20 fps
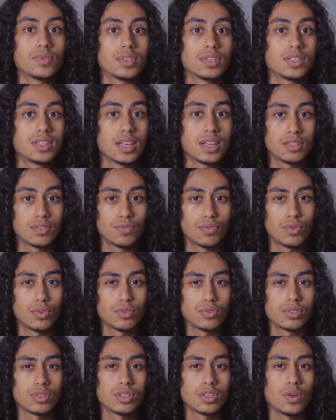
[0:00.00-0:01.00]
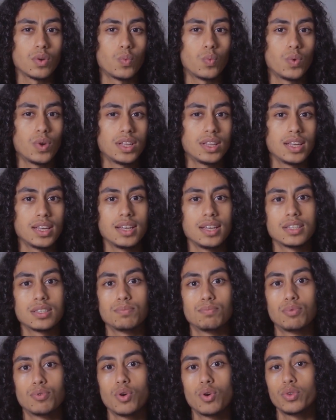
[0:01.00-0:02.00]
Salesforce, with its
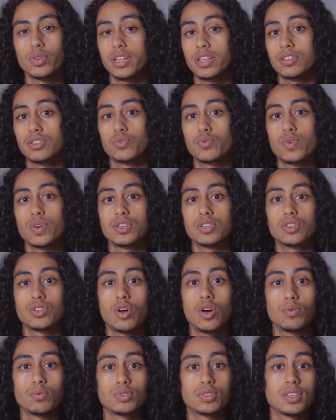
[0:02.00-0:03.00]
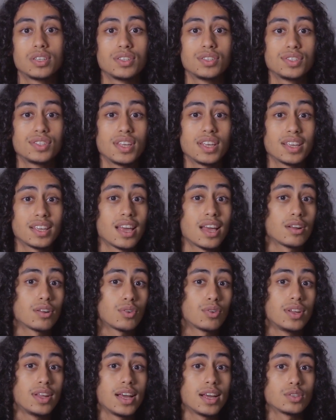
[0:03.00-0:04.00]
broad integration options, can
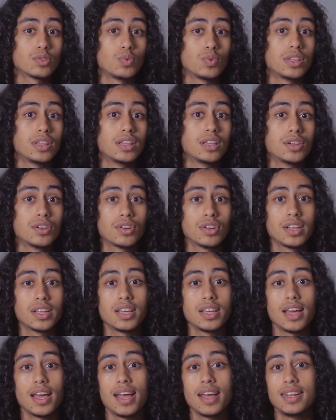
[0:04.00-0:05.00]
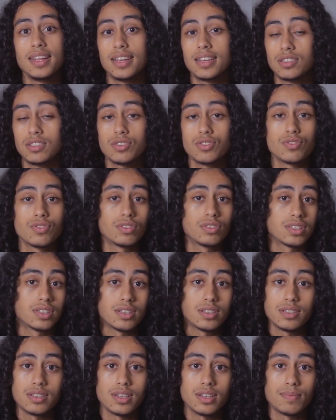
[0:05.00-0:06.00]
connect with nearly any external
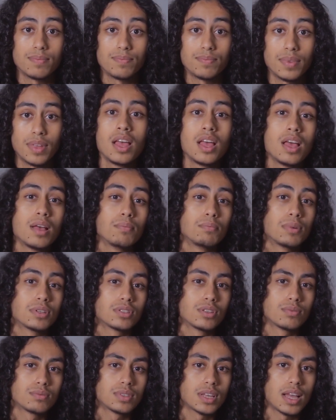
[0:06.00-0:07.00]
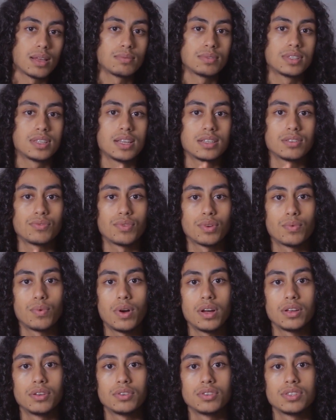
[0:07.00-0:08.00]
system, but sometimes this
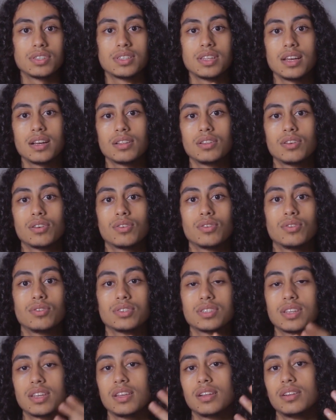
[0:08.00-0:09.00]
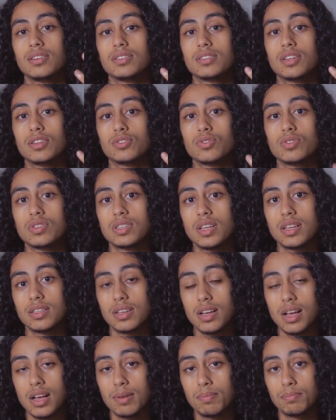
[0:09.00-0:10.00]
requires technical skills to set
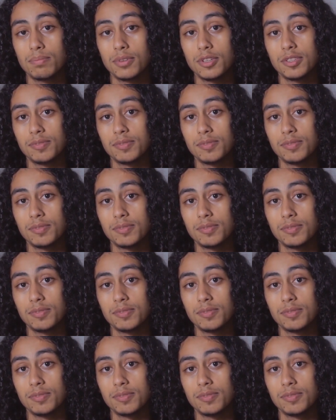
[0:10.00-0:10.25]
up.